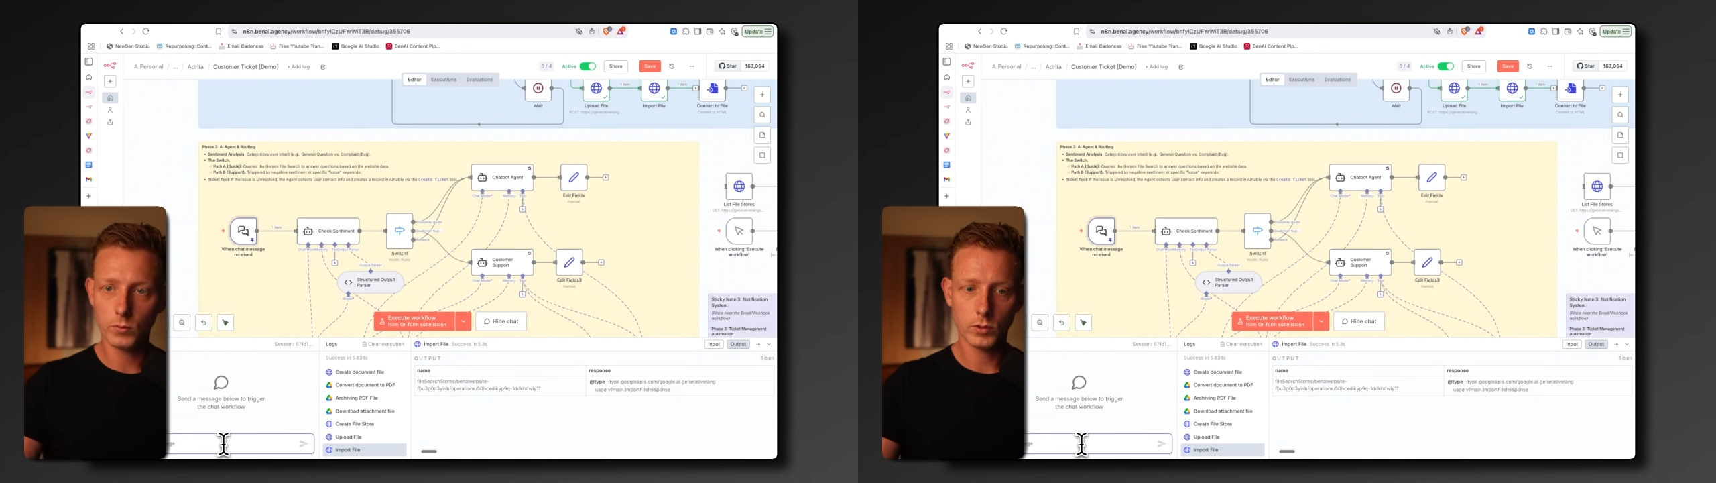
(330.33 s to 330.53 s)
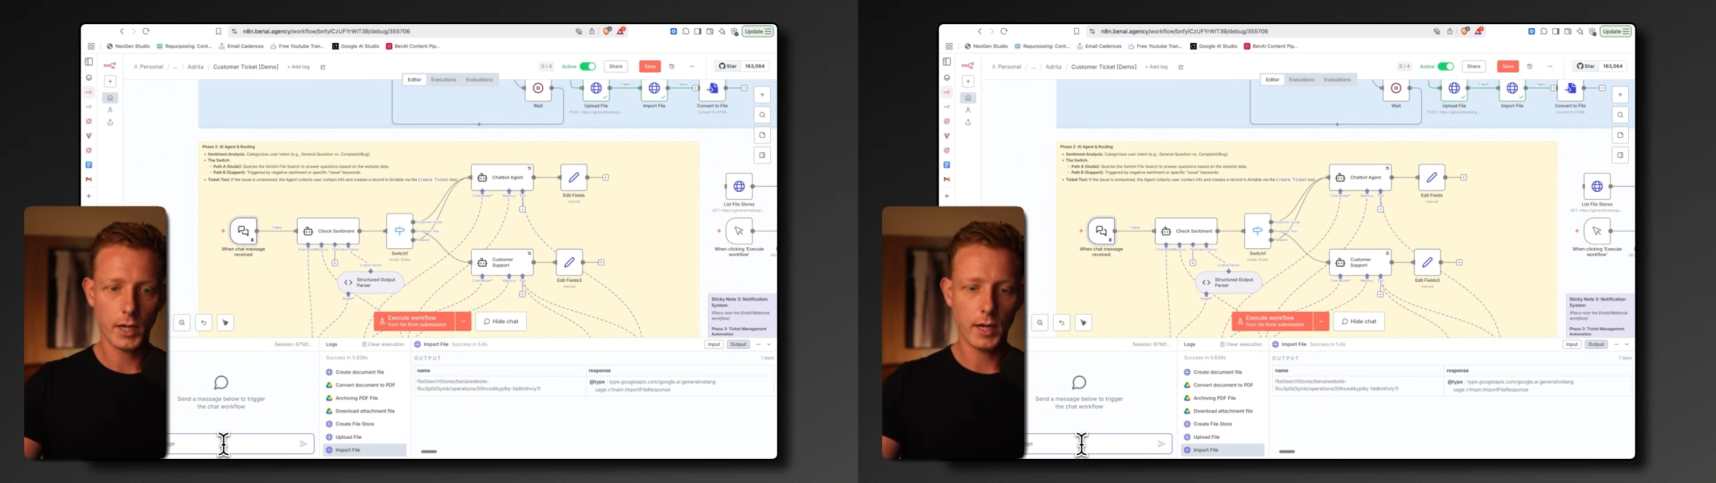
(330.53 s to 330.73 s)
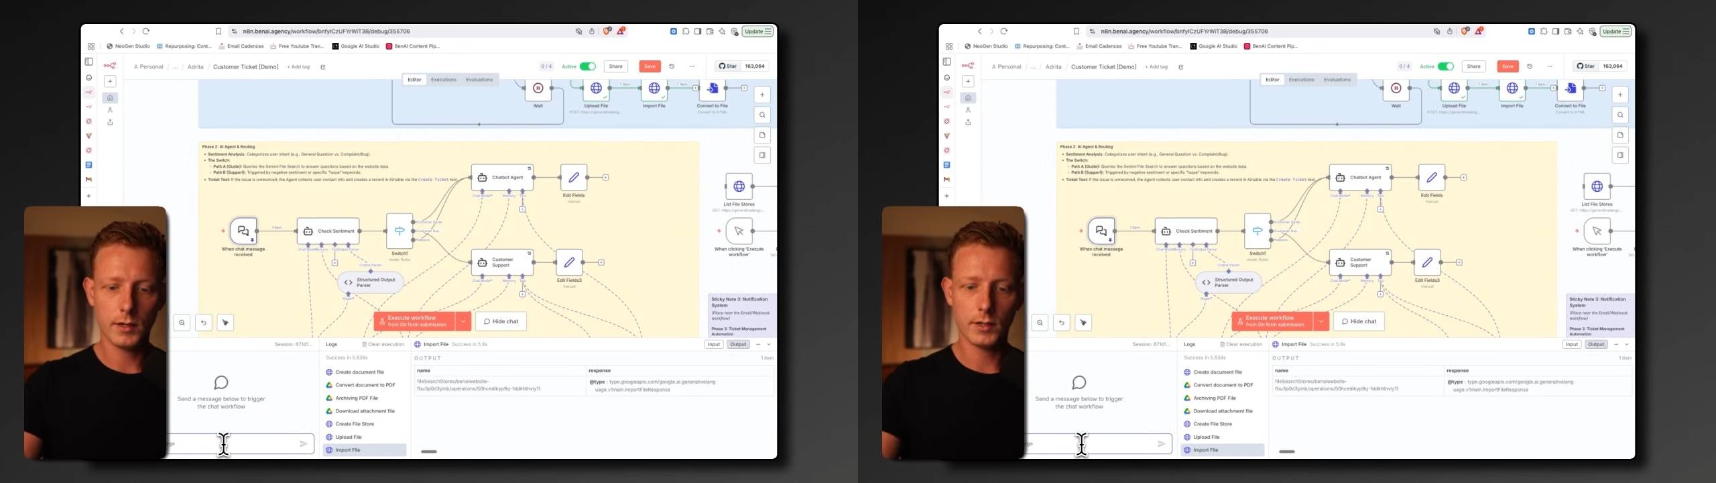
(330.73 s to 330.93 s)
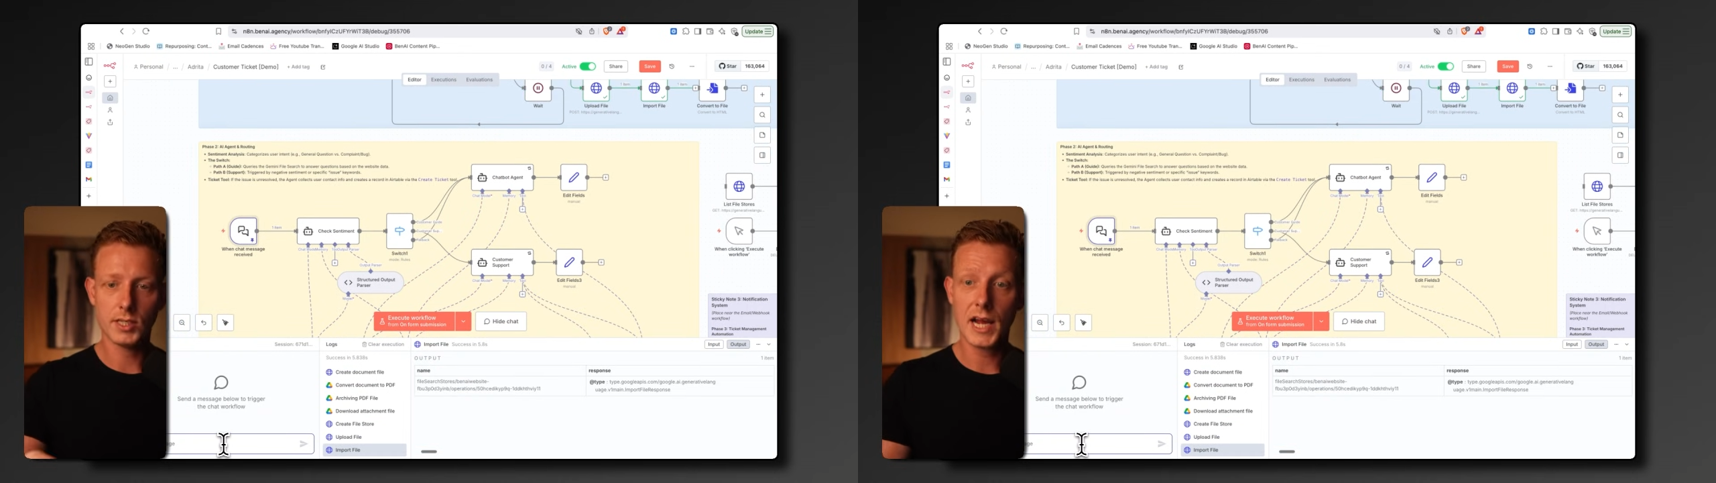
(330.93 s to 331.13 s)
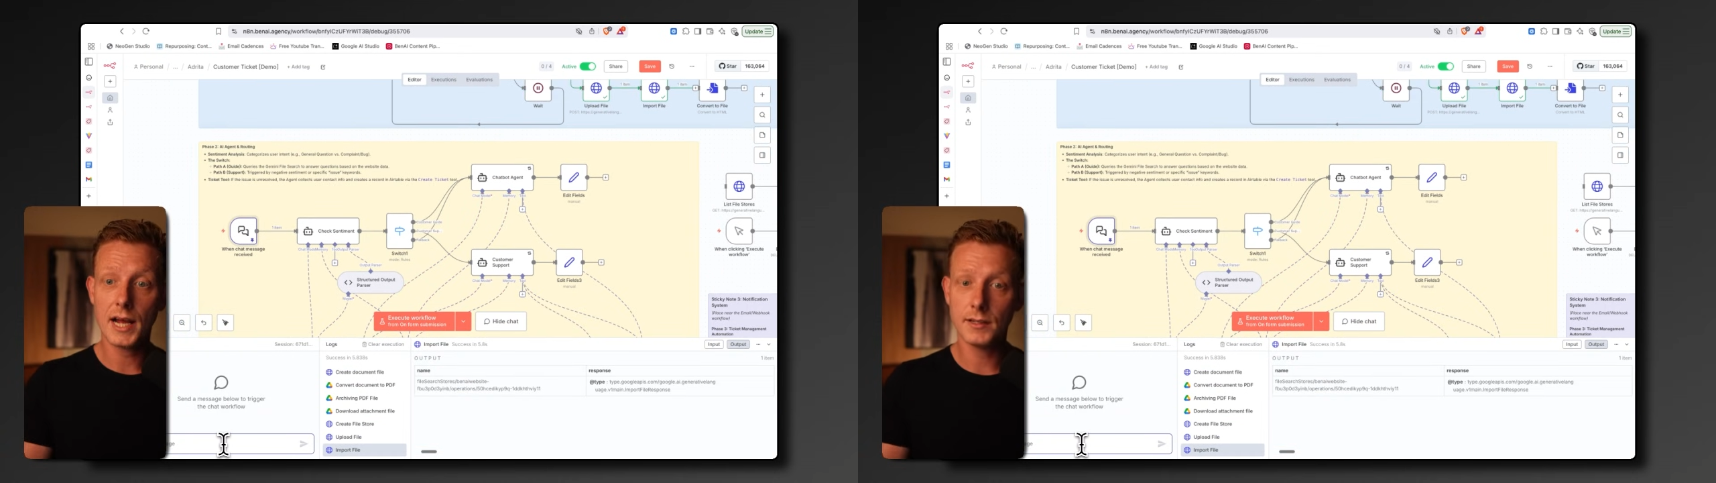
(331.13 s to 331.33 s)
here in the
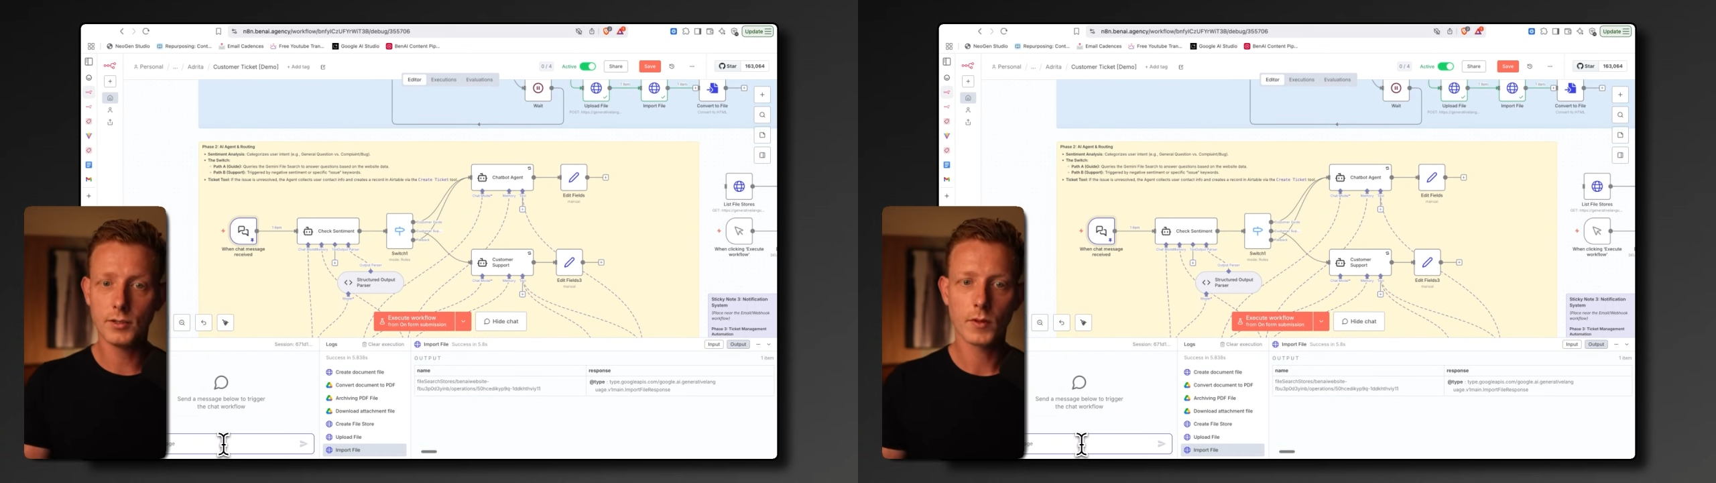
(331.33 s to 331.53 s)
chat.